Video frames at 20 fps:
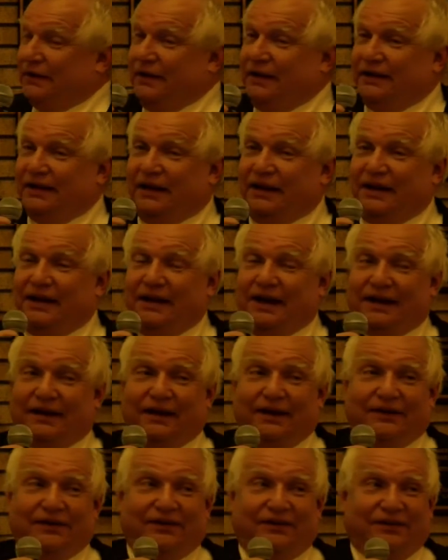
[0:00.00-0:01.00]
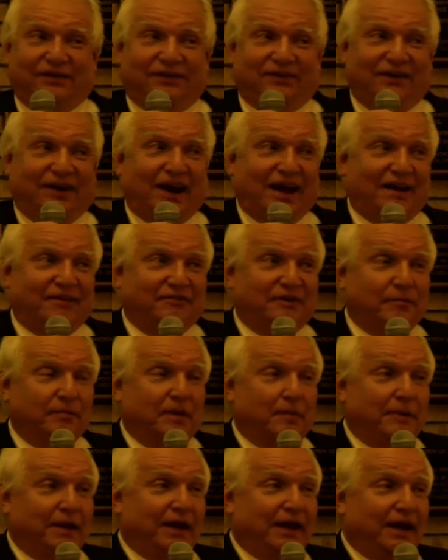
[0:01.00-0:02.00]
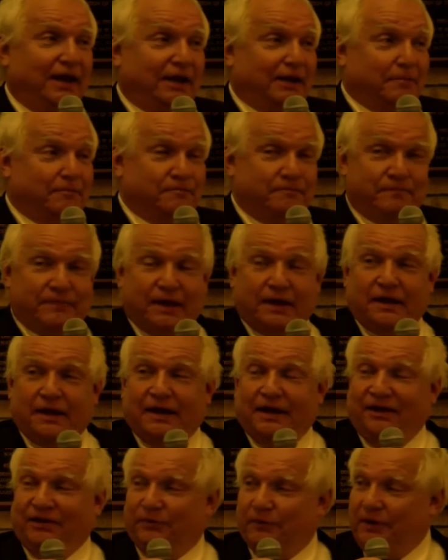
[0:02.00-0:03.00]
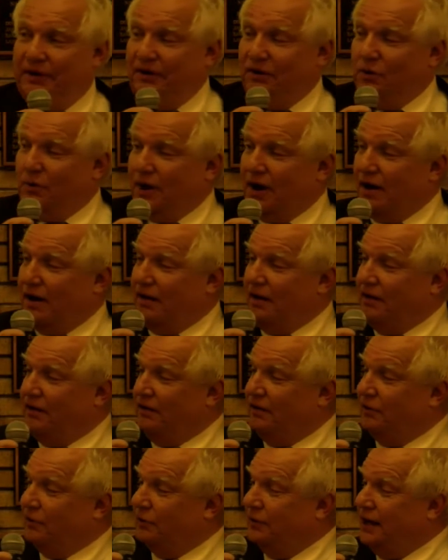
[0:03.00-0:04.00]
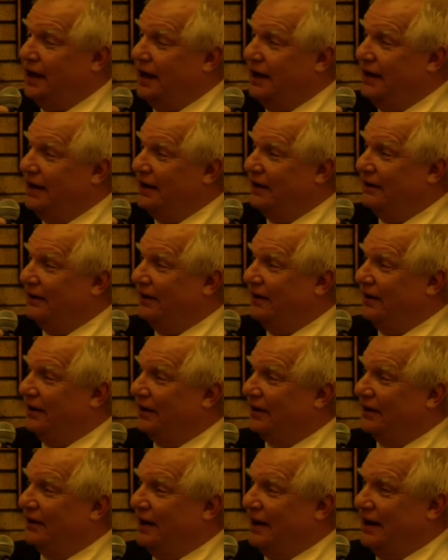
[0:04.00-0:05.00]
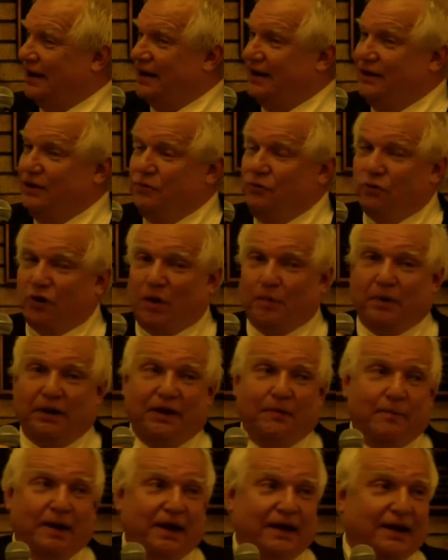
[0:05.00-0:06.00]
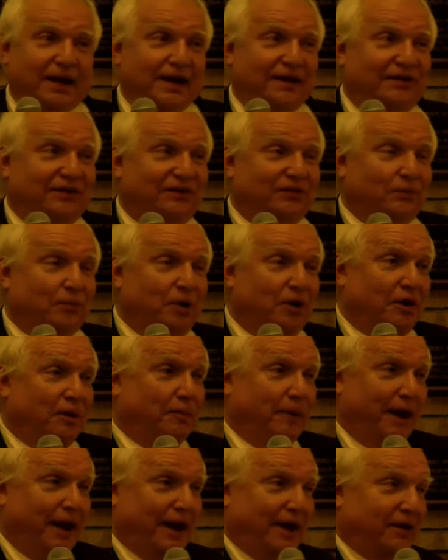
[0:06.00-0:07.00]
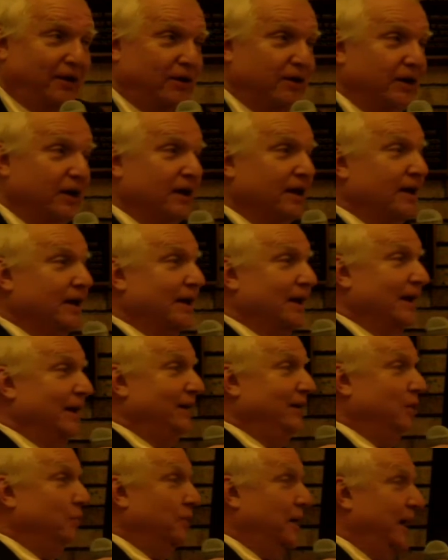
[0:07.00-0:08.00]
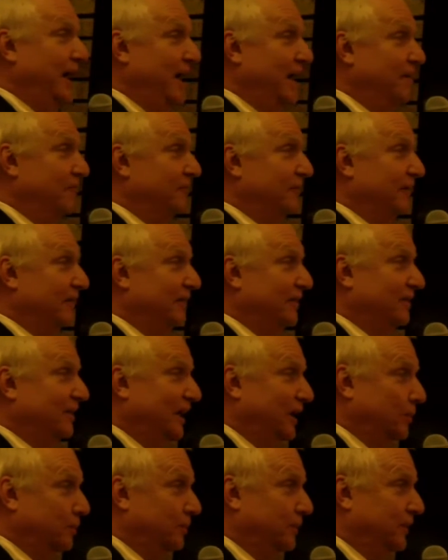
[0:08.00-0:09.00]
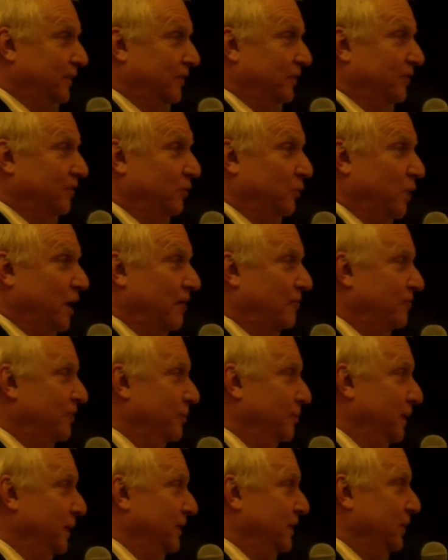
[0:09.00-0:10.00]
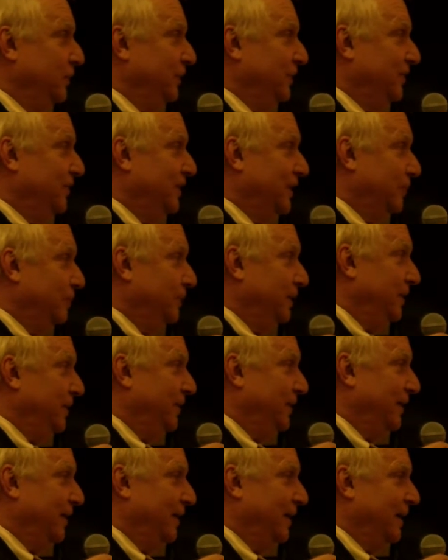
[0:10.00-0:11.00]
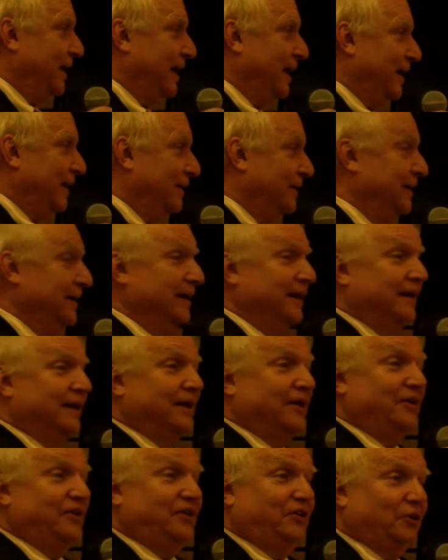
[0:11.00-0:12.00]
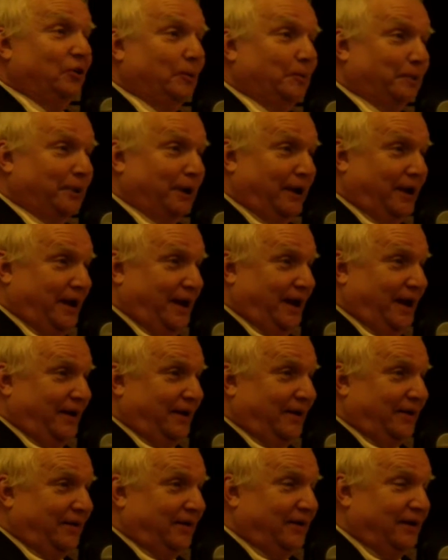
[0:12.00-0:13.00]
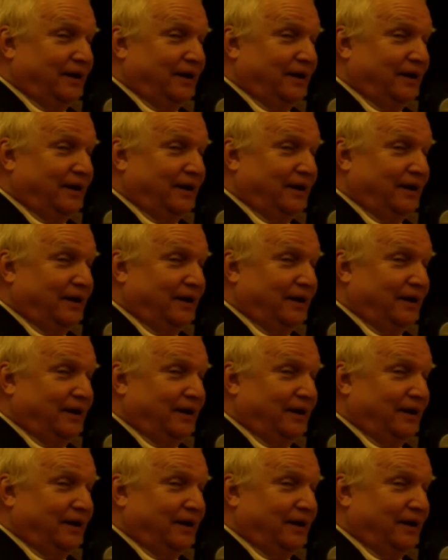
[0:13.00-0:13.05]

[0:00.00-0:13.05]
thing that Yanelli insisted on from the beginning is when you are creating terracotta, you normally make a small pattern, and you have the sculptors who are familiar with sculpting terracotta duplicate it.